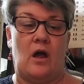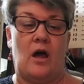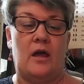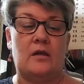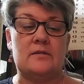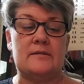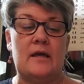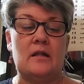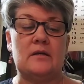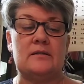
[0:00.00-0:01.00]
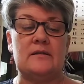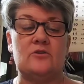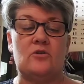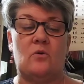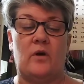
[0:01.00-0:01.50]
I sell
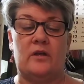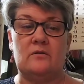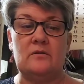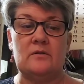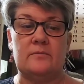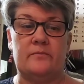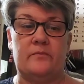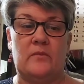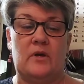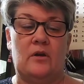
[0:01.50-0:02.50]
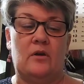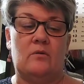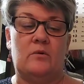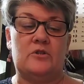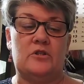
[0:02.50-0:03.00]
essential oils,
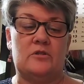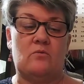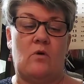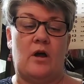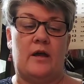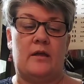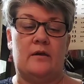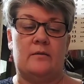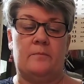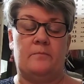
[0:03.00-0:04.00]
which is why